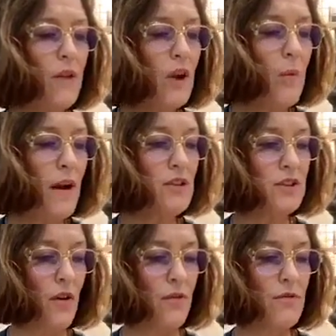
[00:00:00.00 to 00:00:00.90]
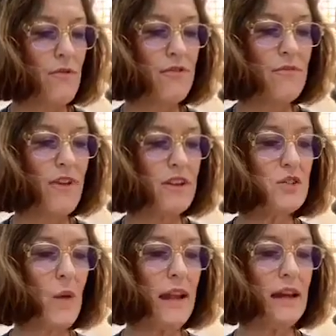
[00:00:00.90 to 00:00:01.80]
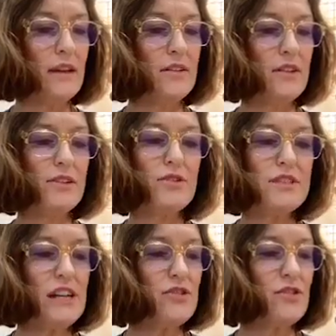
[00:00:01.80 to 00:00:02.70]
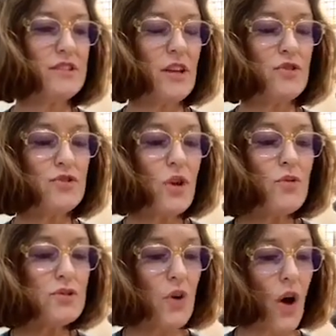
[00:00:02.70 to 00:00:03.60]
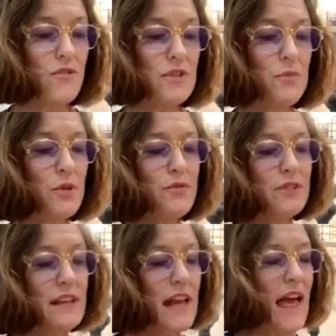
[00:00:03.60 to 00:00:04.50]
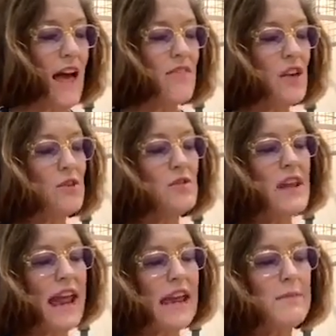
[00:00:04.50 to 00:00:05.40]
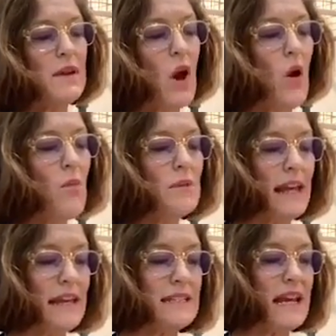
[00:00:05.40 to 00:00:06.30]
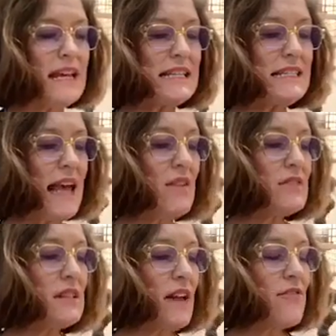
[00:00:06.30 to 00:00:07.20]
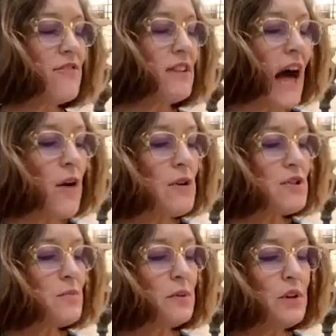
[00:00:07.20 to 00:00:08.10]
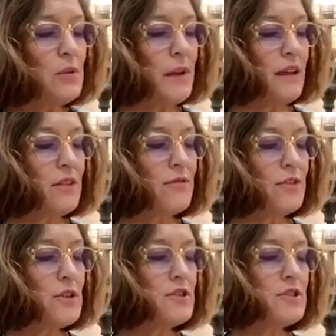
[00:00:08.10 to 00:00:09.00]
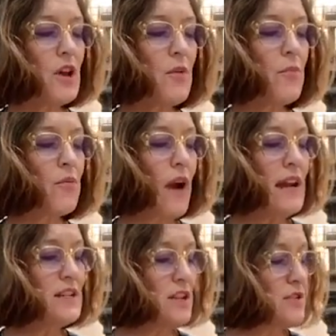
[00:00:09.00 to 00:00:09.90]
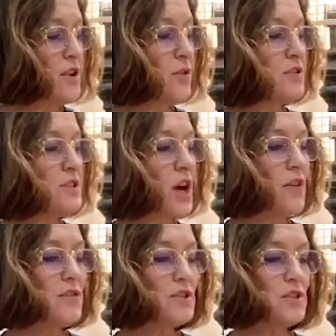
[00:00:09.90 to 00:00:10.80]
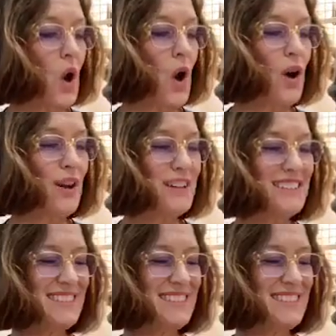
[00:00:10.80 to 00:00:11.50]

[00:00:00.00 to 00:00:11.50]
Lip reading: Rigoberto from Venezuela. Your teacher says so soft and beautifully that your name and homeland sound like flowers blooming the first bright notes of a song.